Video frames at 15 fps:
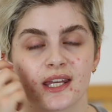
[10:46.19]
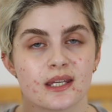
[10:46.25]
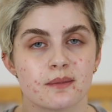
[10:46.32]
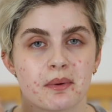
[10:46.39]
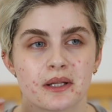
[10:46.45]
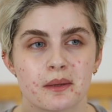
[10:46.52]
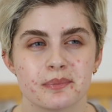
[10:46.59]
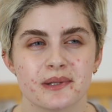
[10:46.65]
I
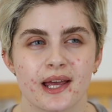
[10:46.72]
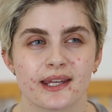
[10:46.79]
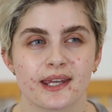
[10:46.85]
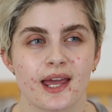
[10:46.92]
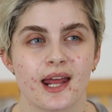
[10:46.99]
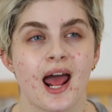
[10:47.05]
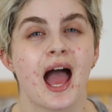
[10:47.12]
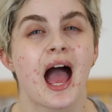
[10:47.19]
keep on applying
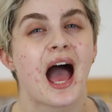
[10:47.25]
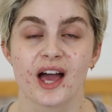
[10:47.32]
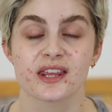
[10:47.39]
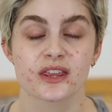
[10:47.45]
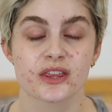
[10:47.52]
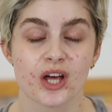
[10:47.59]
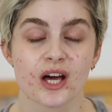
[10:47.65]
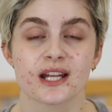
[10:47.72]
it, I
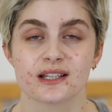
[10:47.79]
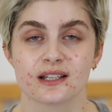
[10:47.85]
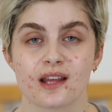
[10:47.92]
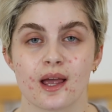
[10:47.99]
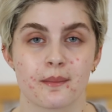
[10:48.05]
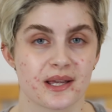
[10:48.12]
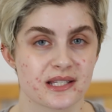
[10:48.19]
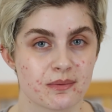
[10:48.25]
thought at the
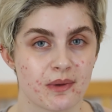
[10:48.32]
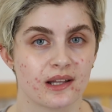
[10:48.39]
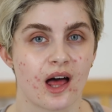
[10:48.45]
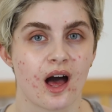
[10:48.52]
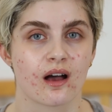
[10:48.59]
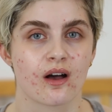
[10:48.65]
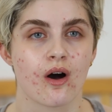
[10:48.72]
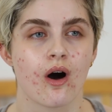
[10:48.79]
time I smelled
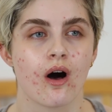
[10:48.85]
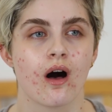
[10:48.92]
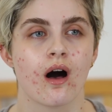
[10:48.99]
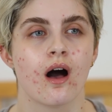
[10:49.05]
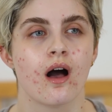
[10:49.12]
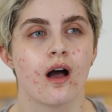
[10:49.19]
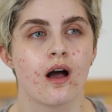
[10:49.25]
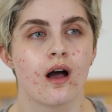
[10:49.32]

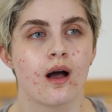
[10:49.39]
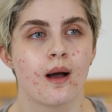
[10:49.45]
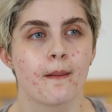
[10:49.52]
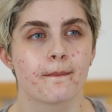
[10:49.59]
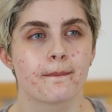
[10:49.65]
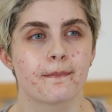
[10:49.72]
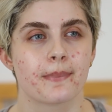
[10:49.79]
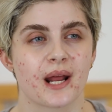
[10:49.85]
alcohol,
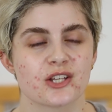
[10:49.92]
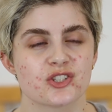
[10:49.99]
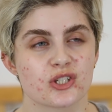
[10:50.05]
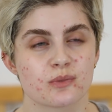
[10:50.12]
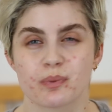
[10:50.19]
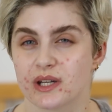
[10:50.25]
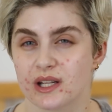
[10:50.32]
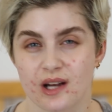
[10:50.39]
but I
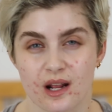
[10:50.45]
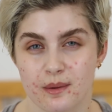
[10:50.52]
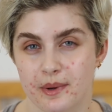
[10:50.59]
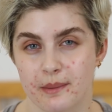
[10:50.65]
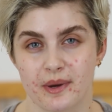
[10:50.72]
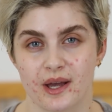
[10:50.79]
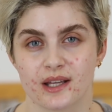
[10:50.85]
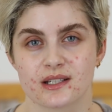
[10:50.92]
just put it out of
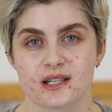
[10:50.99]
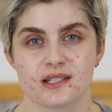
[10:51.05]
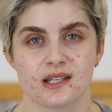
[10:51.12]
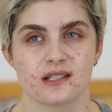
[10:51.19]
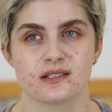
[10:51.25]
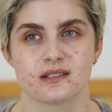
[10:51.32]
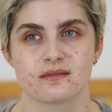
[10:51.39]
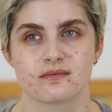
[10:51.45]
my mind because
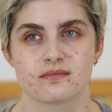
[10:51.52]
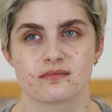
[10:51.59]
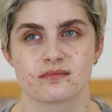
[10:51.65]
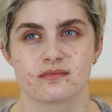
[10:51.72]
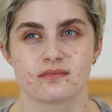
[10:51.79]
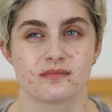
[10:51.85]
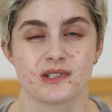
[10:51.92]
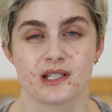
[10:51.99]
I
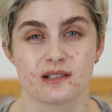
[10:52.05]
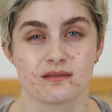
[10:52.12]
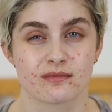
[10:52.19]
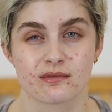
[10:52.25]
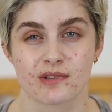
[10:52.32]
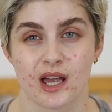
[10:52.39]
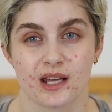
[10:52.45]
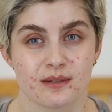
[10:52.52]

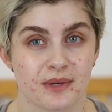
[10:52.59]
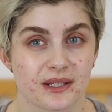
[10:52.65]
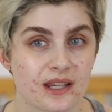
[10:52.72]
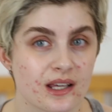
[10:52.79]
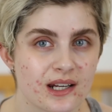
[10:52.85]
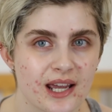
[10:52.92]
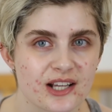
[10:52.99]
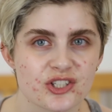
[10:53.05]
didn't kind of make the
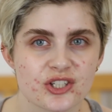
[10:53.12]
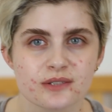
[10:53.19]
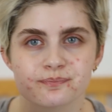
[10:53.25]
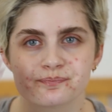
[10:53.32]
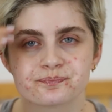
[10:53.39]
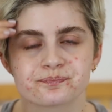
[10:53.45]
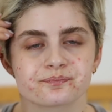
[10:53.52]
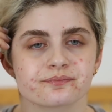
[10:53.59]
connection.
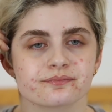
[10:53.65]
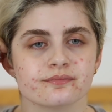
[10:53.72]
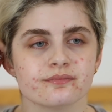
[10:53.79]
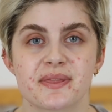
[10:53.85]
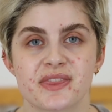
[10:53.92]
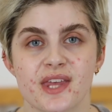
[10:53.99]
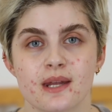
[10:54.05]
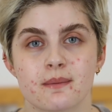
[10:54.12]

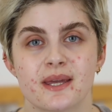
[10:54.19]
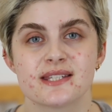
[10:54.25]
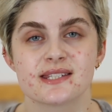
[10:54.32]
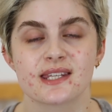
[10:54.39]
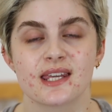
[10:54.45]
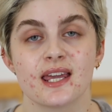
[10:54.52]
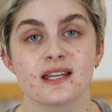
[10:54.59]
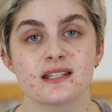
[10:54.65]
But then my
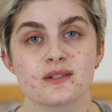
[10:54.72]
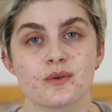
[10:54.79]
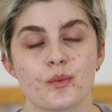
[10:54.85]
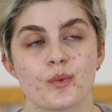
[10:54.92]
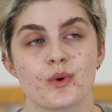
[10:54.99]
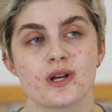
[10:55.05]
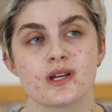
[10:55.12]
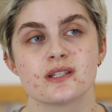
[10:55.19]
skin
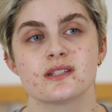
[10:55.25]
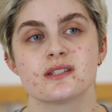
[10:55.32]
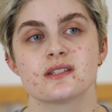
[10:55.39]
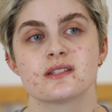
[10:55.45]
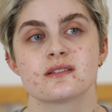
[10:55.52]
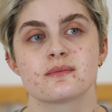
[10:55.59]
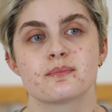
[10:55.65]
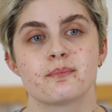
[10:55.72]

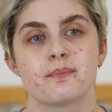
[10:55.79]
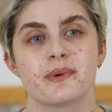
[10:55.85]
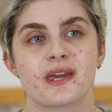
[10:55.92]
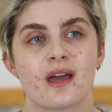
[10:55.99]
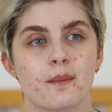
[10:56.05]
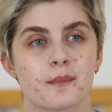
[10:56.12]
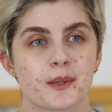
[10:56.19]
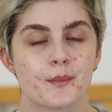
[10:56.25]
was
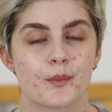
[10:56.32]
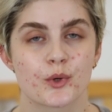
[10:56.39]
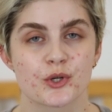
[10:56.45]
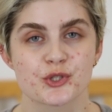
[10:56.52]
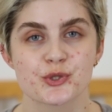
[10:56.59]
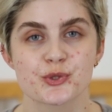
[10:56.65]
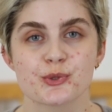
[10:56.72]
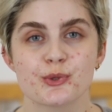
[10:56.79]
becoming more
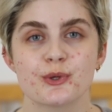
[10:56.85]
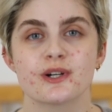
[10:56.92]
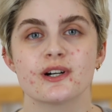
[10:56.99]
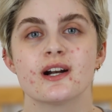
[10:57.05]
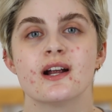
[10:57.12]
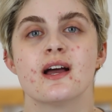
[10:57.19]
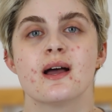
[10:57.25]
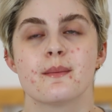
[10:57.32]

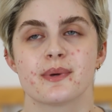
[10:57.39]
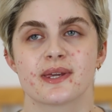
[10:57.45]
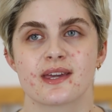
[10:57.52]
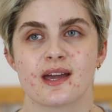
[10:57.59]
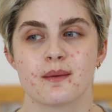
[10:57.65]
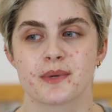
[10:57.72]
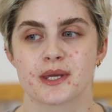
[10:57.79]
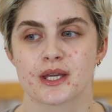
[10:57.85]
sore,
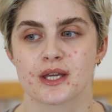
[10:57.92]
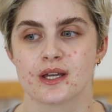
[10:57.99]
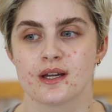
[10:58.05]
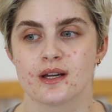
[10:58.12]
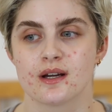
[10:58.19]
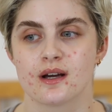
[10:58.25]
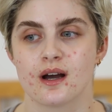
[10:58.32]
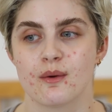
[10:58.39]
becoming
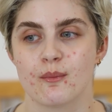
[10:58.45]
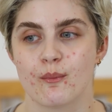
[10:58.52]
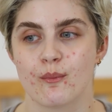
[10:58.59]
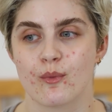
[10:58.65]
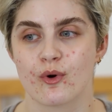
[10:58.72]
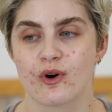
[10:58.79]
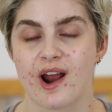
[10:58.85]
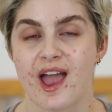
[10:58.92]

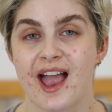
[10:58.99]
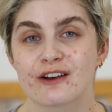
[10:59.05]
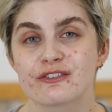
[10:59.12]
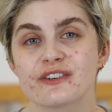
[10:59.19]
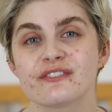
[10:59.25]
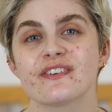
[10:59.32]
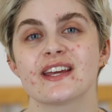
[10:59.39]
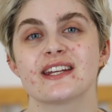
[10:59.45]
more
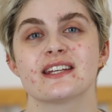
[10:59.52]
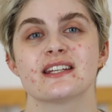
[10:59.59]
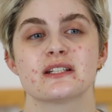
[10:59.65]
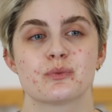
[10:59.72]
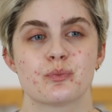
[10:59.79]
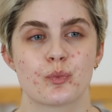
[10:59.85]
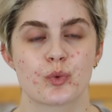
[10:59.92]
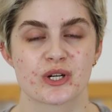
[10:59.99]

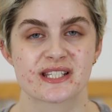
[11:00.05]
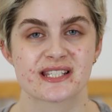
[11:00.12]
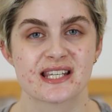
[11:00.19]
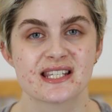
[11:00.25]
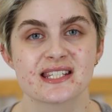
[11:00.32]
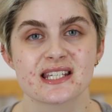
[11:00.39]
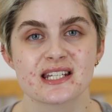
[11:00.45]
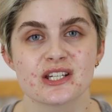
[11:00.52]
aggravated, more
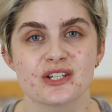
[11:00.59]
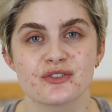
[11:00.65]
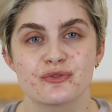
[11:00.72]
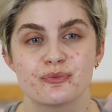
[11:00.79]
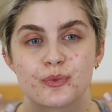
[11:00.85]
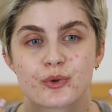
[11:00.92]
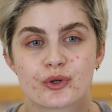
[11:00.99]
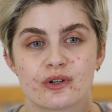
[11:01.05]
sensitive,
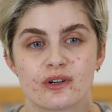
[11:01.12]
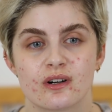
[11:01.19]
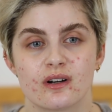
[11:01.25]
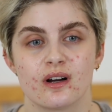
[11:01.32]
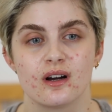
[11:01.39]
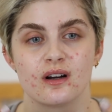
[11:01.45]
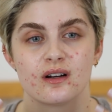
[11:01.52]
more